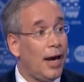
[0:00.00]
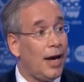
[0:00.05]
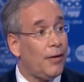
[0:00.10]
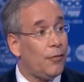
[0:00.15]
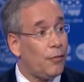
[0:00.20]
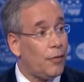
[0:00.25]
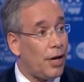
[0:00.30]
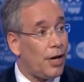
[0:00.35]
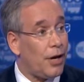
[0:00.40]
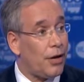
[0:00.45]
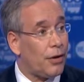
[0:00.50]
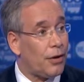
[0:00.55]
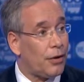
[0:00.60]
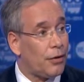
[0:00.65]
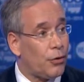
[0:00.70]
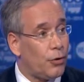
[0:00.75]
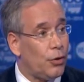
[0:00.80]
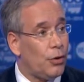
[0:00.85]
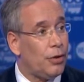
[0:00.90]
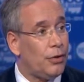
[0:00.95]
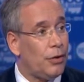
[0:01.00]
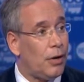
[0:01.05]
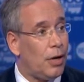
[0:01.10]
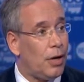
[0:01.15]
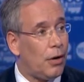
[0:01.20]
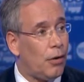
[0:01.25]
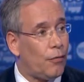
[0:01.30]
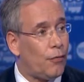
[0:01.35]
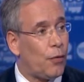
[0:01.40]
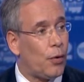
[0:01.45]
and a good
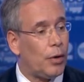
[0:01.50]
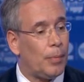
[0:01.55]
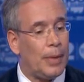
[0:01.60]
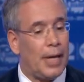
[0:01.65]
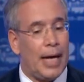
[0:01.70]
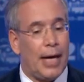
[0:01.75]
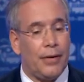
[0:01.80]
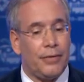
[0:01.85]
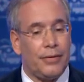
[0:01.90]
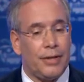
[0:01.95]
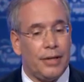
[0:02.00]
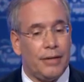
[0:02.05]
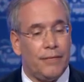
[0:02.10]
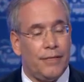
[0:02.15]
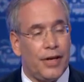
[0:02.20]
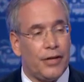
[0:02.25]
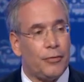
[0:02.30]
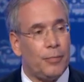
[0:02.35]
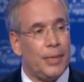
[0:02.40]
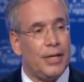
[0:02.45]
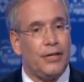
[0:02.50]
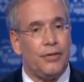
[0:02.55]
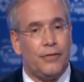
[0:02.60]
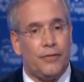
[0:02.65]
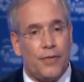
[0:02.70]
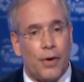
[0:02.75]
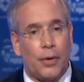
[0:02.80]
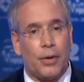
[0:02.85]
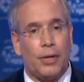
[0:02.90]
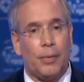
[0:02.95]
affordable housing investment is
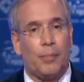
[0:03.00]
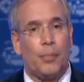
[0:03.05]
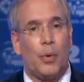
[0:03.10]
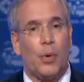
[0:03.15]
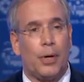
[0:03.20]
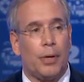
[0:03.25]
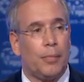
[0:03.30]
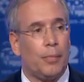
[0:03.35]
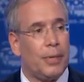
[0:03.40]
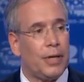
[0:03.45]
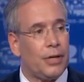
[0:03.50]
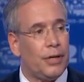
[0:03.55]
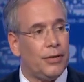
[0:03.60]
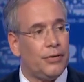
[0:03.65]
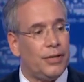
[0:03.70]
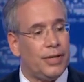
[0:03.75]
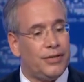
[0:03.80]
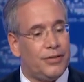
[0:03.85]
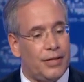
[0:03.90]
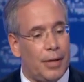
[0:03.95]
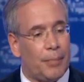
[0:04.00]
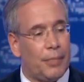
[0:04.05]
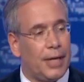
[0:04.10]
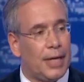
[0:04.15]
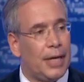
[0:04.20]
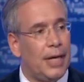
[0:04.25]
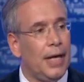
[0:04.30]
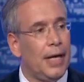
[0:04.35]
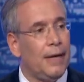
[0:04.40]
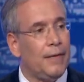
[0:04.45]
very important because it's
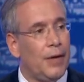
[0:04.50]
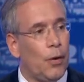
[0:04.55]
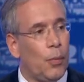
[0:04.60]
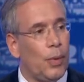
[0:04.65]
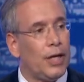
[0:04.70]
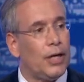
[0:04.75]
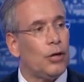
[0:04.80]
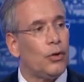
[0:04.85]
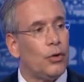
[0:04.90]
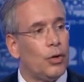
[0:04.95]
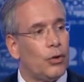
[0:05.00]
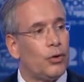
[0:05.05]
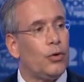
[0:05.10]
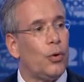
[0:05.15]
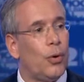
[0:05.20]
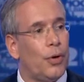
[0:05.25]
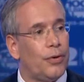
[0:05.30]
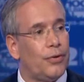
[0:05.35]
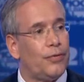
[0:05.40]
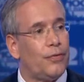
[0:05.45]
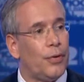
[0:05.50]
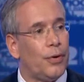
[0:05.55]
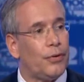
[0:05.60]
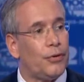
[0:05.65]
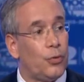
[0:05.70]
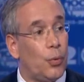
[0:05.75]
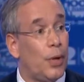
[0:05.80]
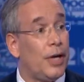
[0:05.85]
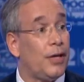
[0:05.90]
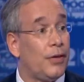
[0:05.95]
something that we can look towards for
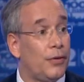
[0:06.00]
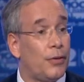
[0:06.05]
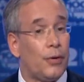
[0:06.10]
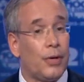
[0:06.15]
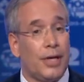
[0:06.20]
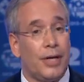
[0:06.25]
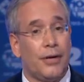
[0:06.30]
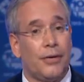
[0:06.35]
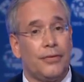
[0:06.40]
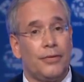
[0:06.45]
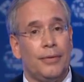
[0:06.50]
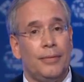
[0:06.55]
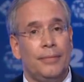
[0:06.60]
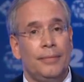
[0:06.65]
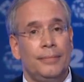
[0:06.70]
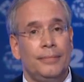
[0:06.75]
20, 30 years.